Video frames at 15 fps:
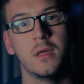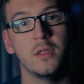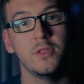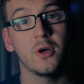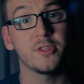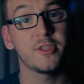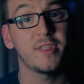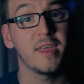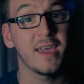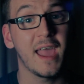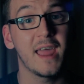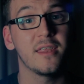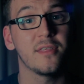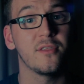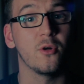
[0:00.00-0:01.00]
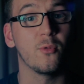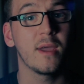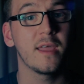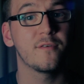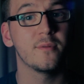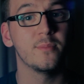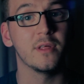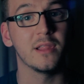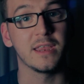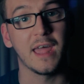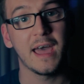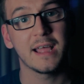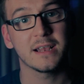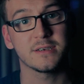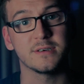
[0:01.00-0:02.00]
Not to take anything away from the lead
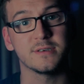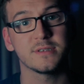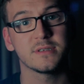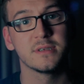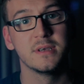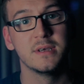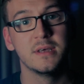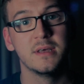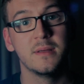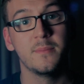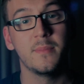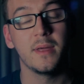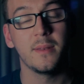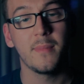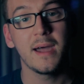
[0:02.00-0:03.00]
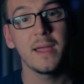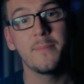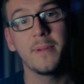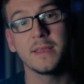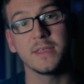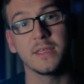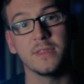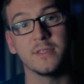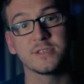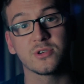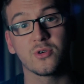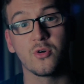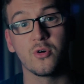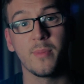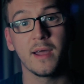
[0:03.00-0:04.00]
actors, but in my opinion the
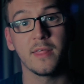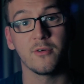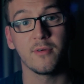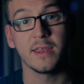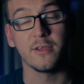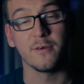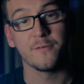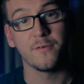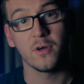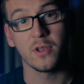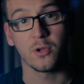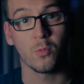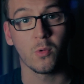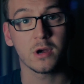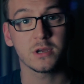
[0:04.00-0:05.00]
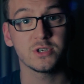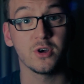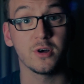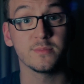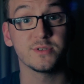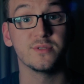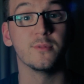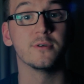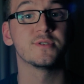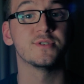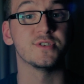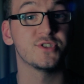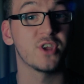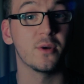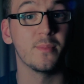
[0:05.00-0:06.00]
score by the Radiophonic Workshop's the most
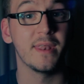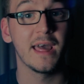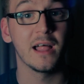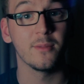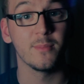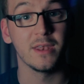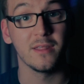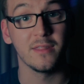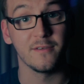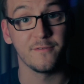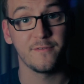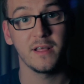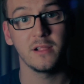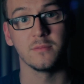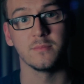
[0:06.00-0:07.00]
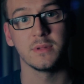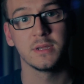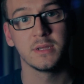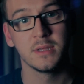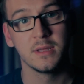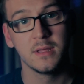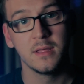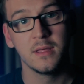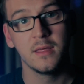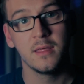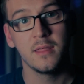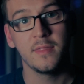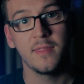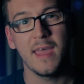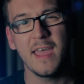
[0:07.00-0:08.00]
disturbing element of the film.
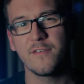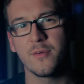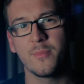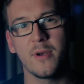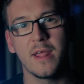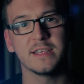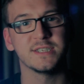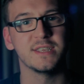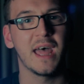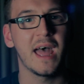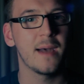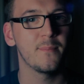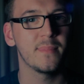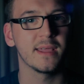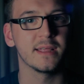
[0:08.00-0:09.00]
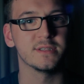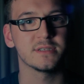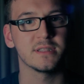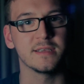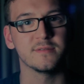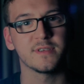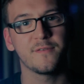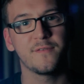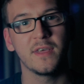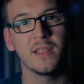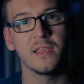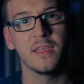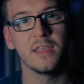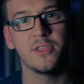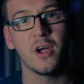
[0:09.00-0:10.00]
The ever-present ambience leaves a
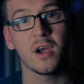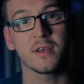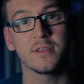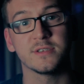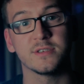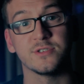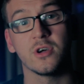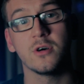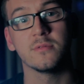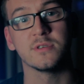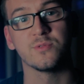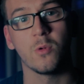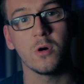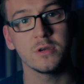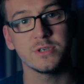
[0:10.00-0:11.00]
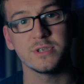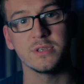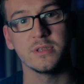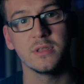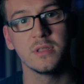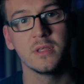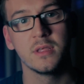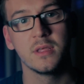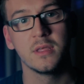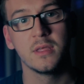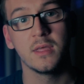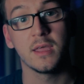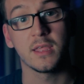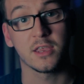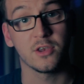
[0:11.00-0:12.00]
feeling that darkness is always watching,
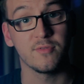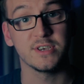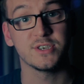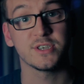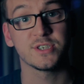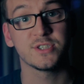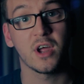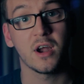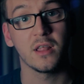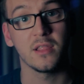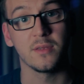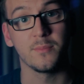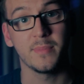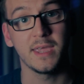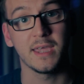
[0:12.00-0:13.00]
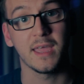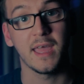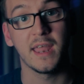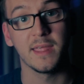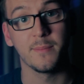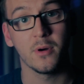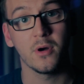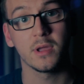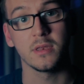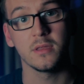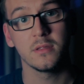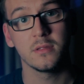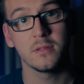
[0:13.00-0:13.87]
and can reach a startling peak at any point.